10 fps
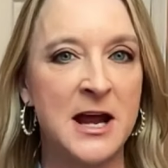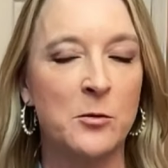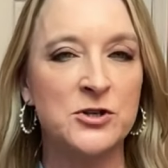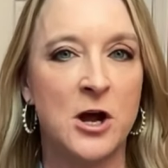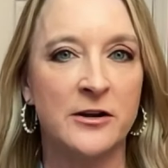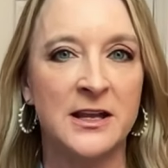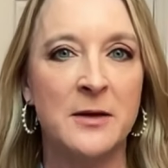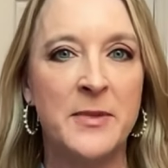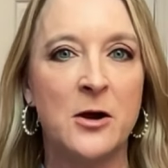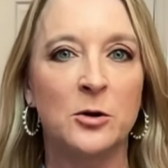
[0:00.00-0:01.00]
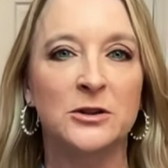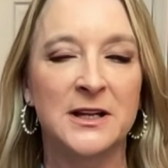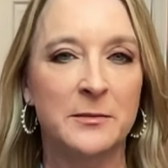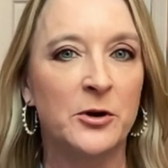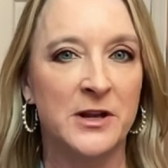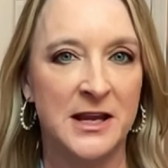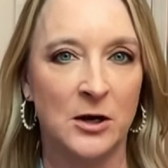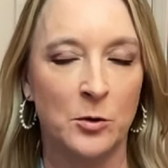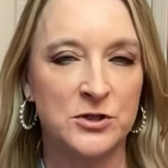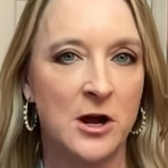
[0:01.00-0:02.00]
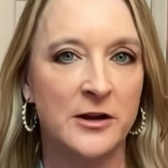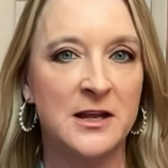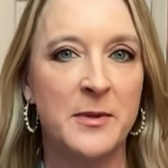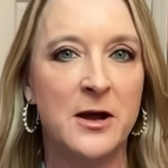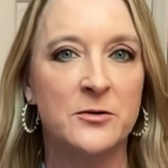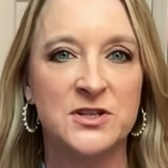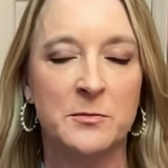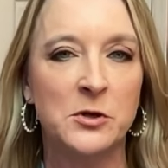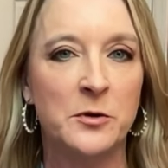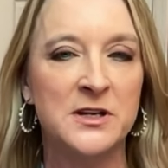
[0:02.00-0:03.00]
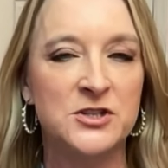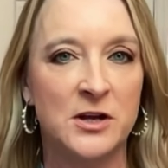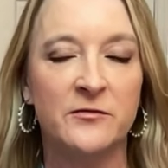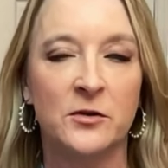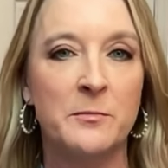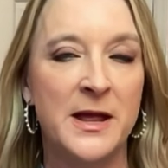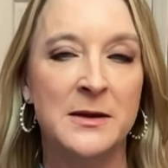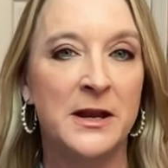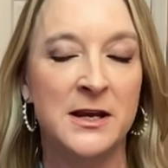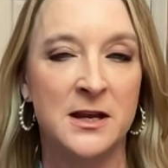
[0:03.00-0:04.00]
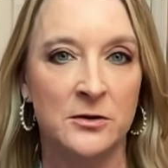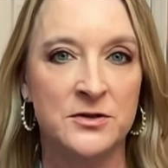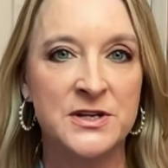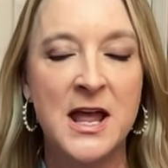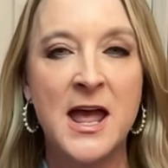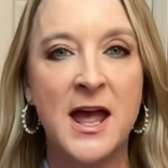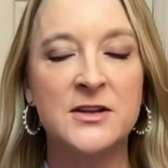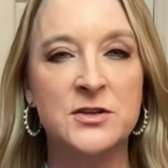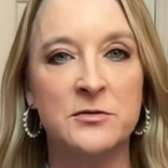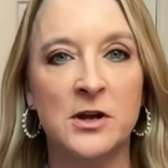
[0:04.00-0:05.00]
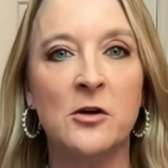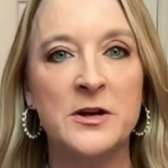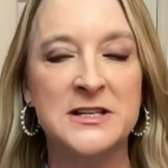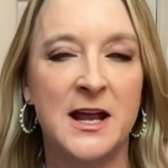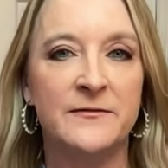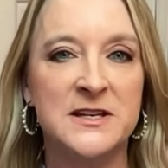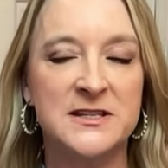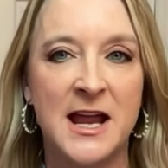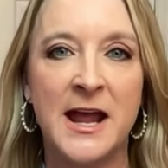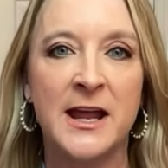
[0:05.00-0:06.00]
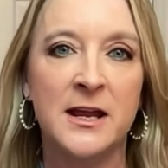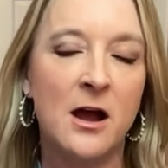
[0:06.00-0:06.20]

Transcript: doubt, we're talking about liberty here. We're talking about someone going to jail for many, many years. And so they're going to have to say,